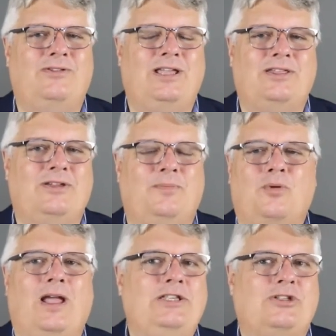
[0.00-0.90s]
You look at their
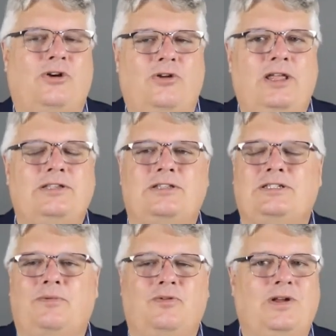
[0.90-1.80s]
price to earnings
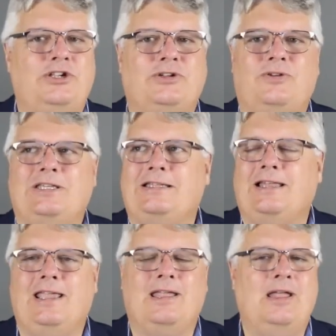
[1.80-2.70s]
and some of the ratios,
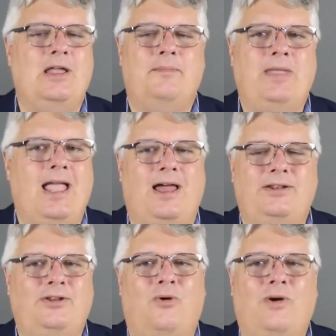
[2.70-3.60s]
it's like, yeah,
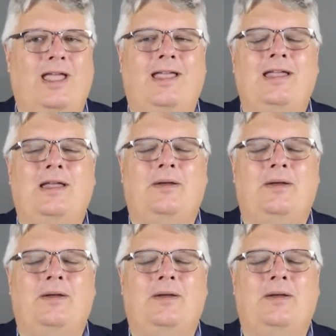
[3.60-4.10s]
no way.